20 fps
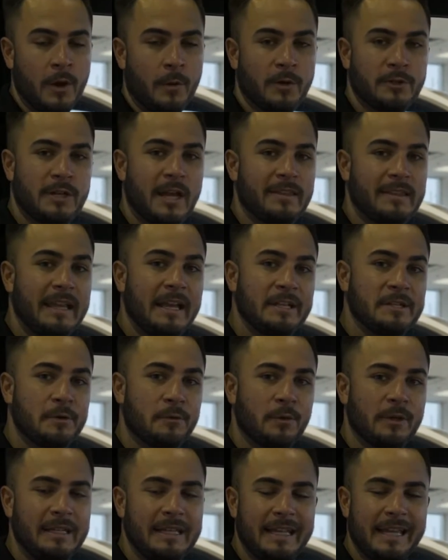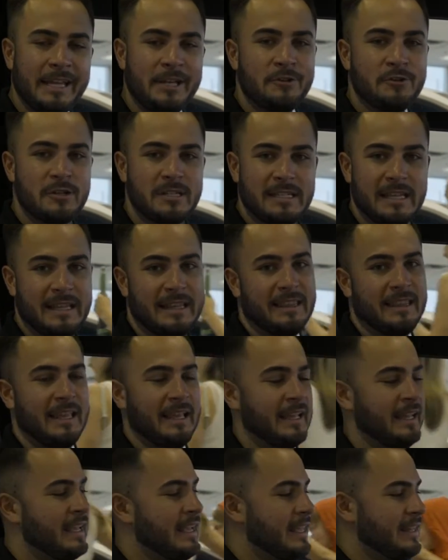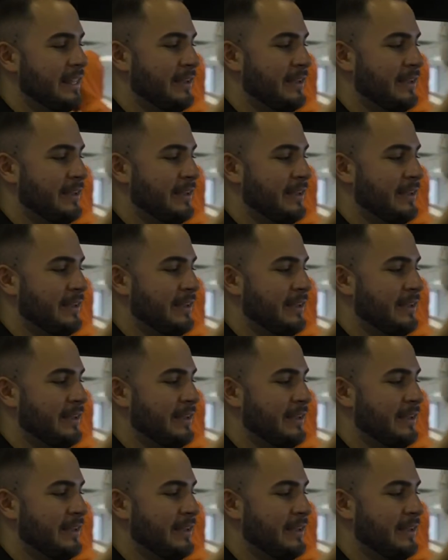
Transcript: which I think is a really interesting thing.